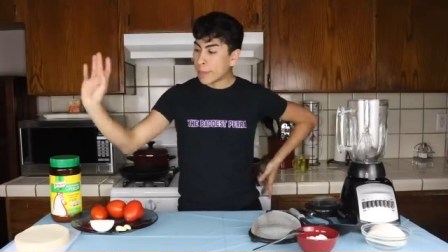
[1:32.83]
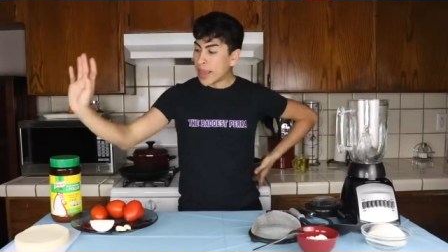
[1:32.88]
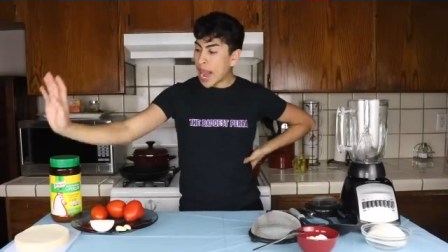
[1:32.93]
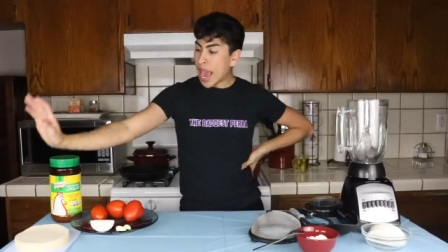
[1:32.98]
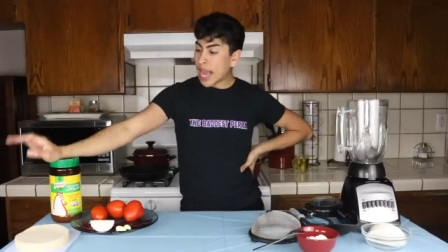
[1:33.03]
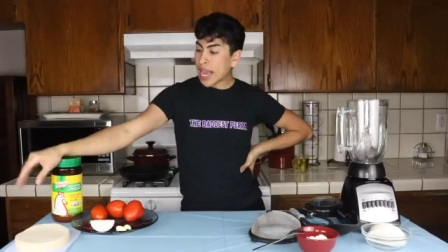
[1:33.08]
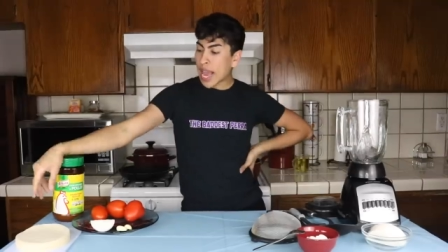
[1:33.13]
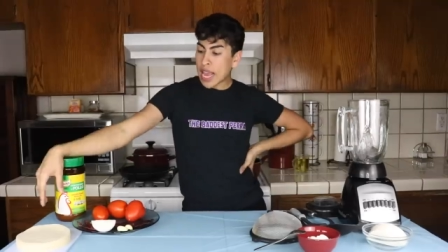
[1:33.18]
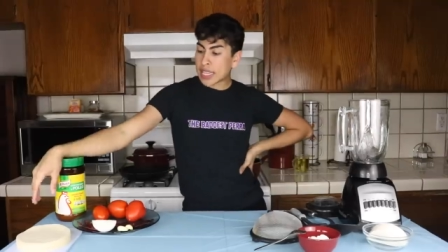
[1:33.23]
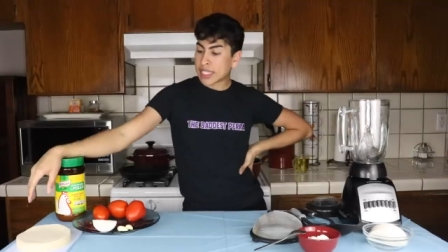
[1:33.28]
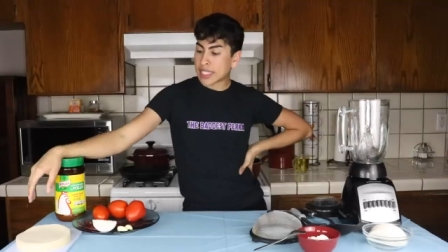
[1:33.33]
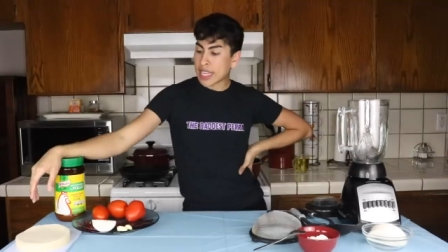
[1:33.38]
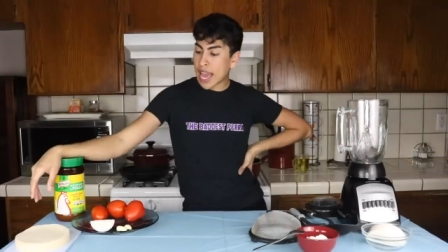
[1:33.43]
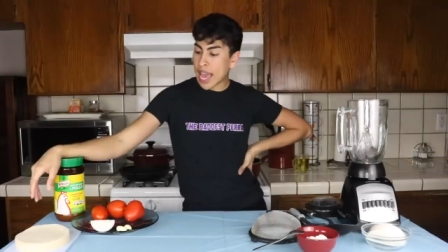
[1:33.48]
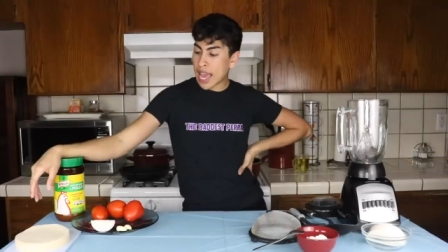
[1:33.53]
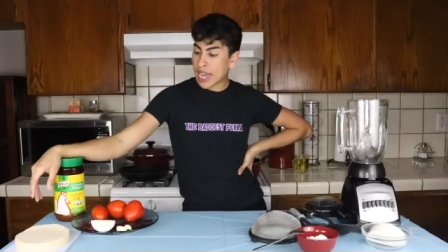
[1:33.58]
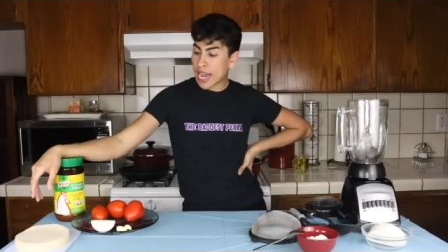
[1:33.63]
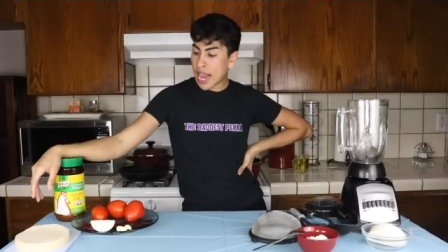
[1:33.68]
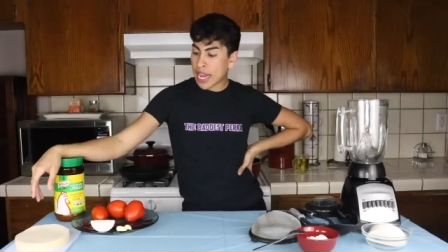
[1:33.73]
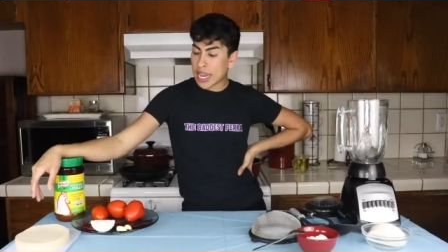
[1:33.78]
But like I
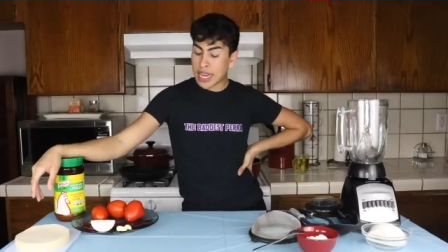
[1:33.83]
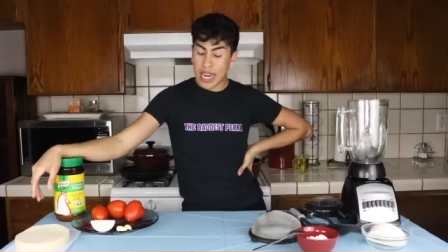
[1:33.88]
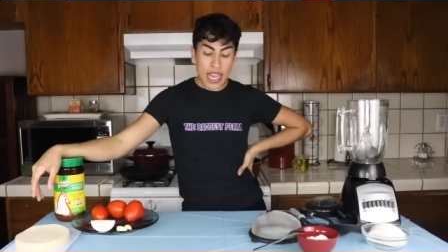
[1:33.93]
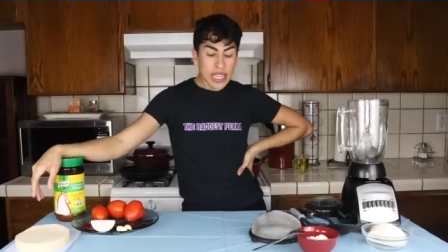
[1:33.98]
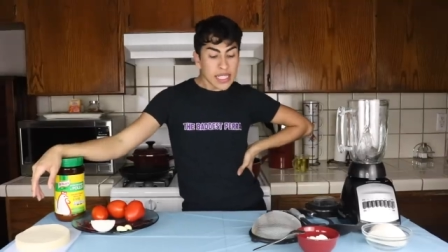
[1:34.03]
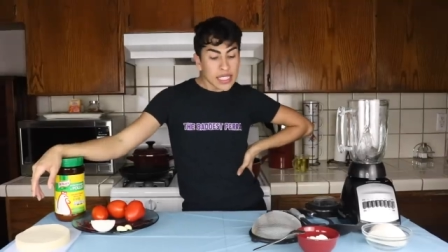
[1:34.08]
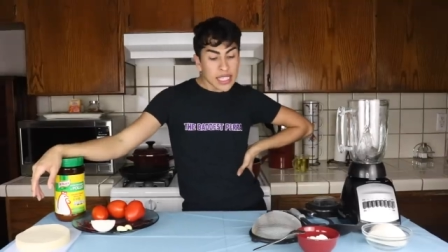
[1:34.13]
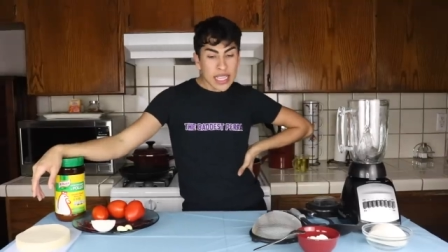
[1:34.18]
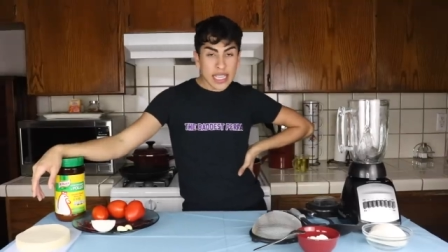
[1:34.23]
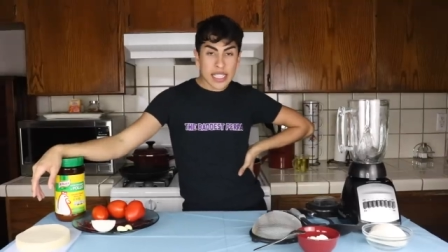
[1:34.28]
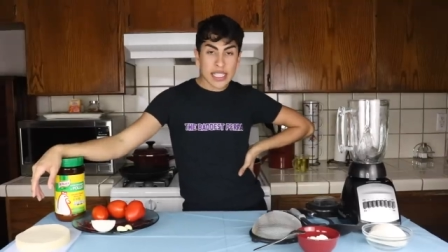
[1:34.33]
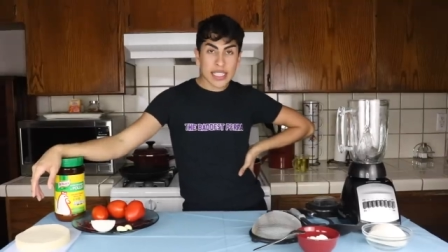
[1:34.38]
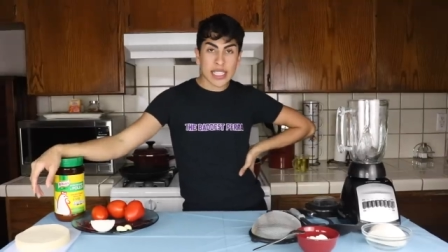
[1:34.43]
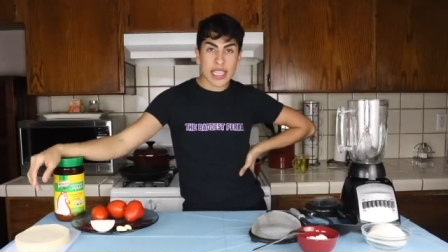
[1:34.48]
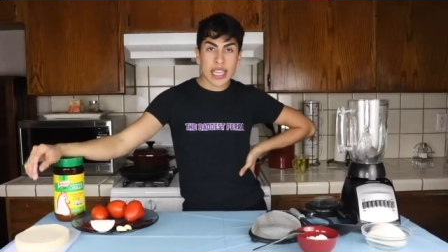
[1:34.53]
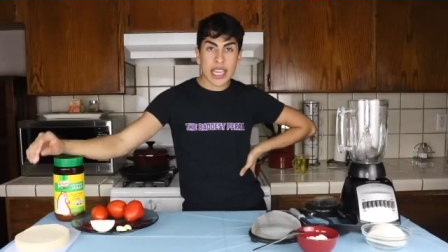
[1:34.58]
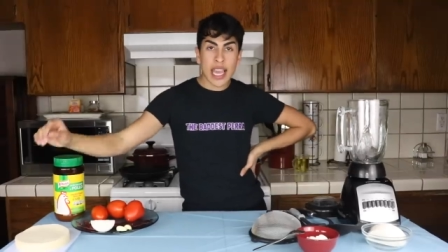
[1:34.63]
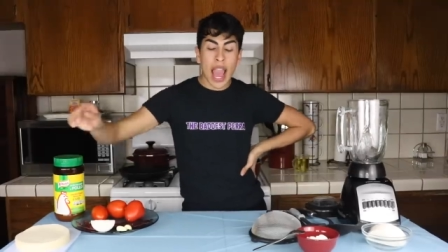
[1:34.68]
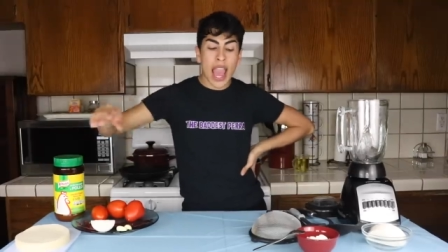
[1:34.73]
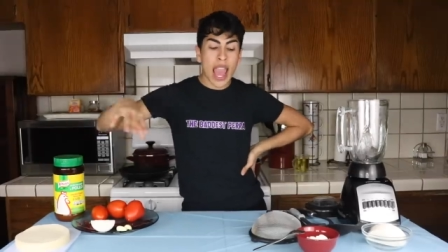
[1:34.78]
said, looks
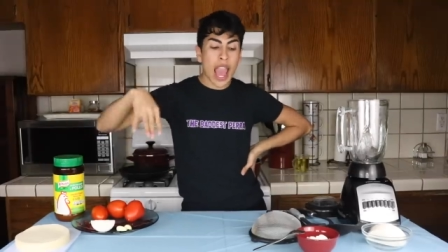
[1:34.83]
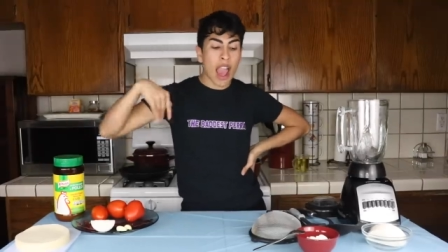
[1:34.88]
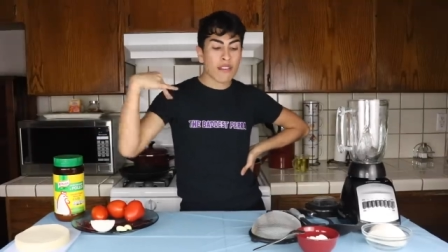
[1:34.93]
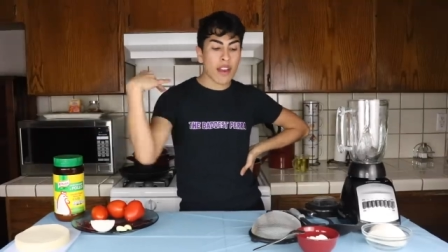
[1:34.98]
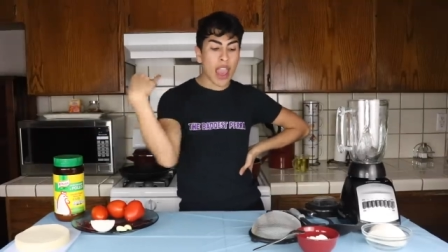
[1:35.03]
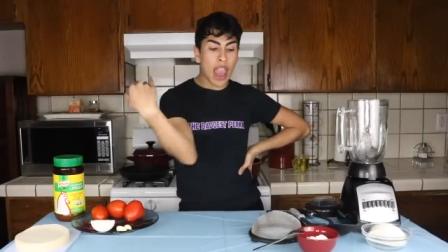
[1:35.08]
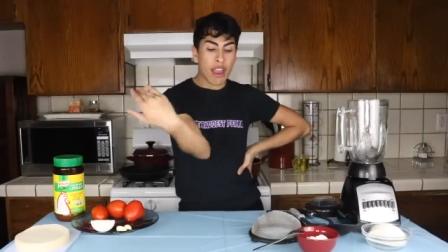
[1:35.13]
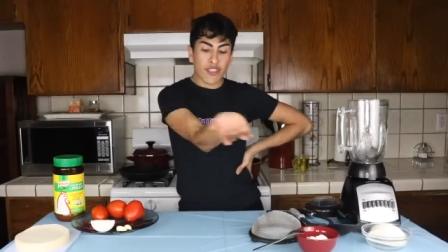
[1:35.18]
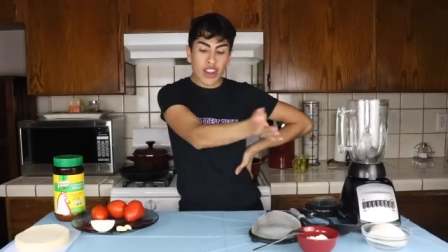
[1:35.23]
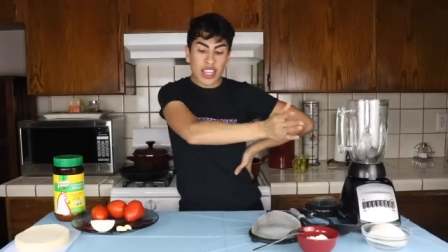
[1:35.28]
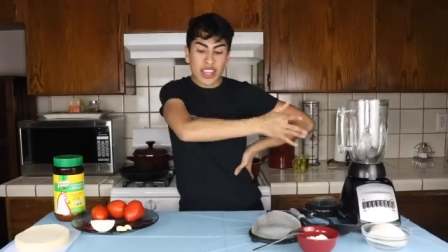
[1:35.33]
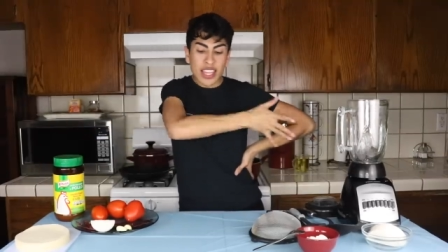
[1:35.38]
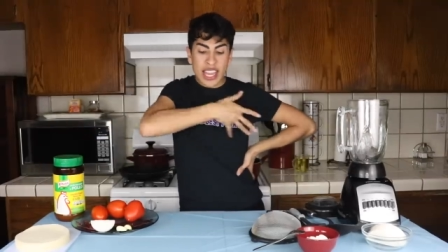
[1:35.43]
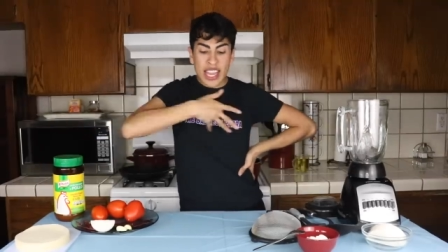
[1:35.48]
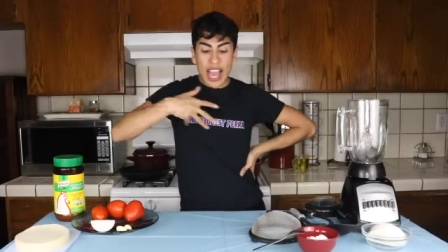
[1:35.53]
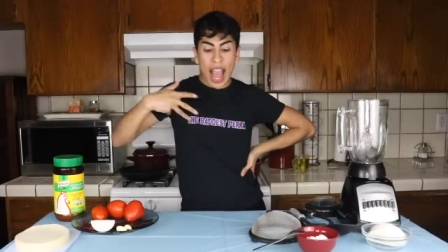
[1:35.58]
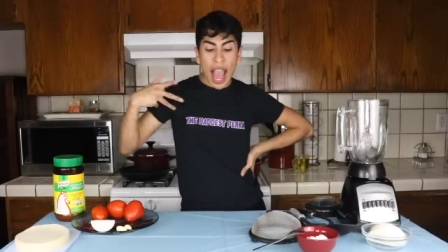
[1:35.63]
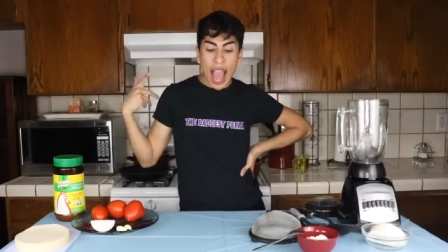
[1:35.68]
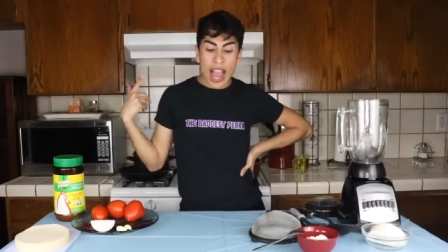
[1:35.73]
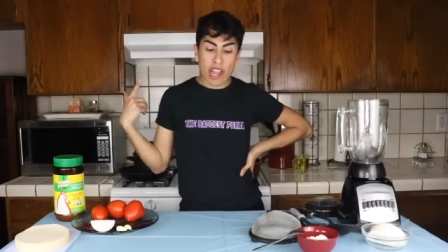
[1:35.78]
easy. I have
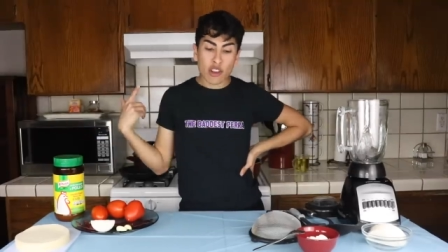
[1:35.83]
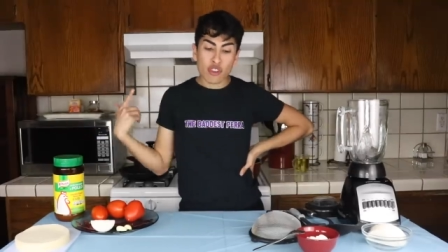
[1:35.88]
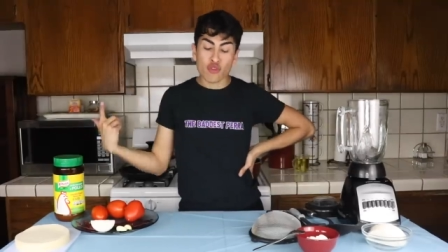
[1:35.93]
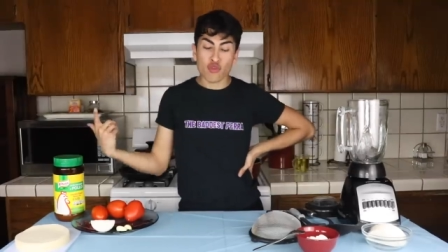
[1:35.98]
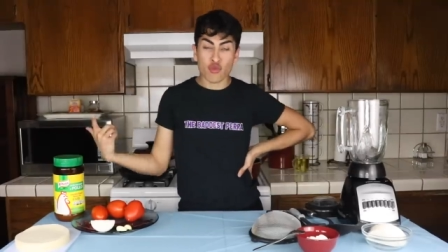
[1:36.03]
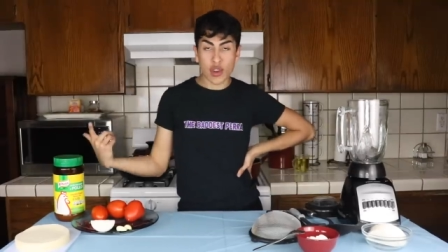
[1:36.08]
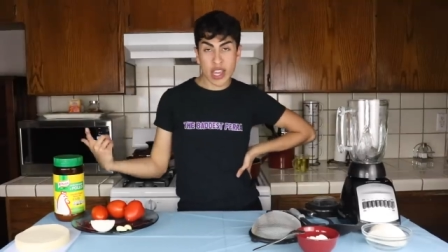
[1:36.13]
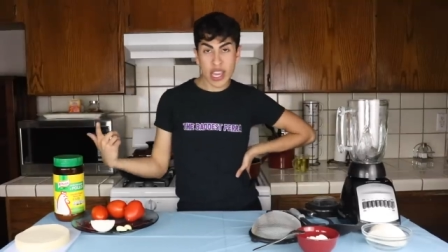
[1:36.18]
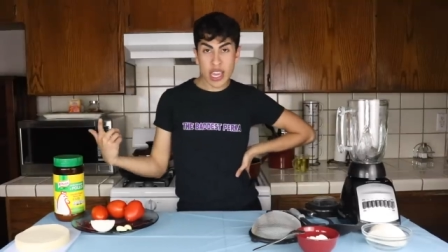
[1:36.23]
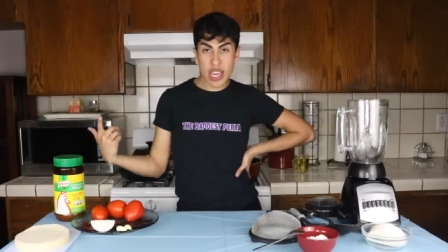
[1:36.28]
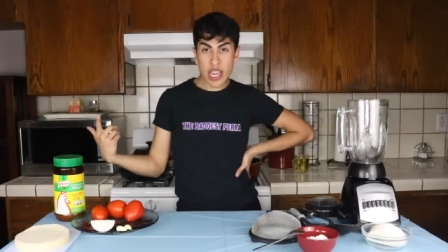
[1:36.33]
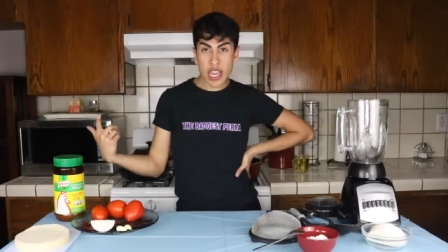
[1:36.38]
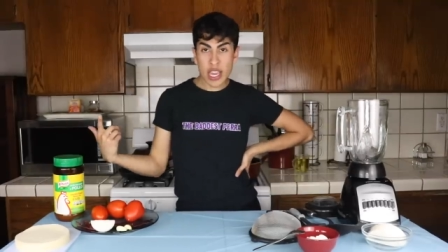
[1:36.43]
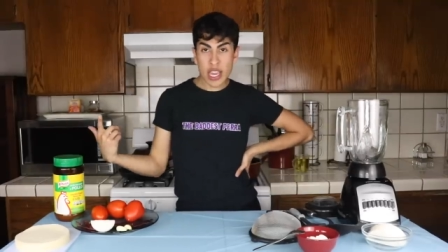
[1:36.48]
everything aquí.